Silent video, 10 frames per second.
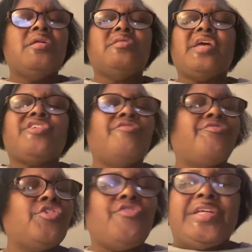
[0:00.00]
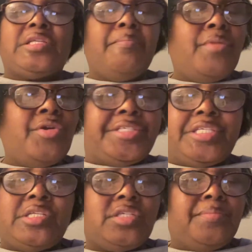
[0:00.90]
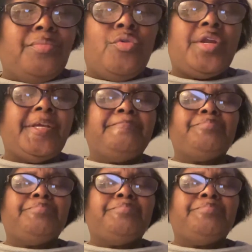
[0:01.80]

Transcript: Thank you for grace and mercy this morning.